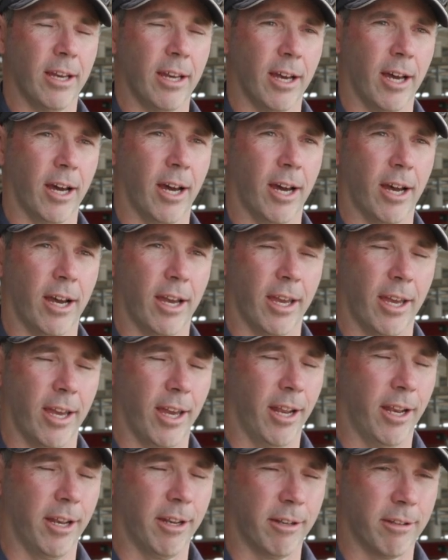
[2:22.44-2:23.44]

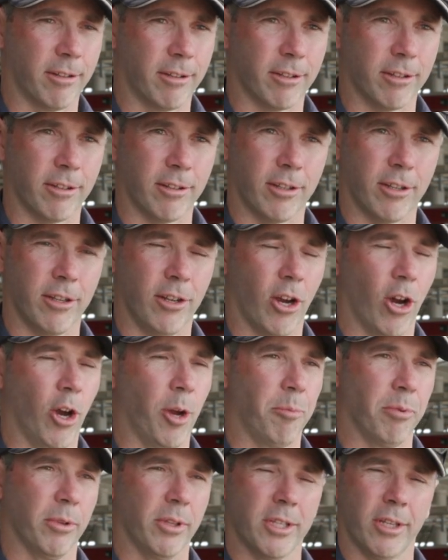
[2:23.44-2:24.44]
And you
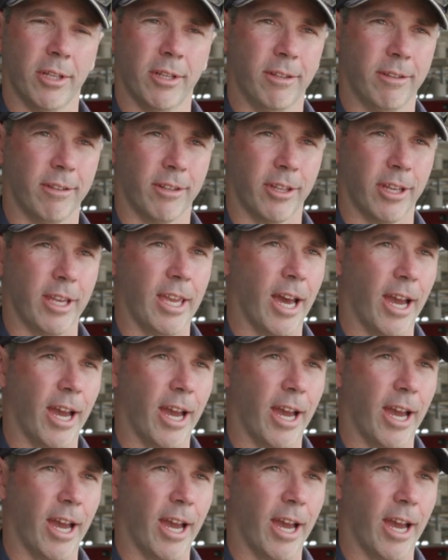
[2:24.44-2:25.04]
open the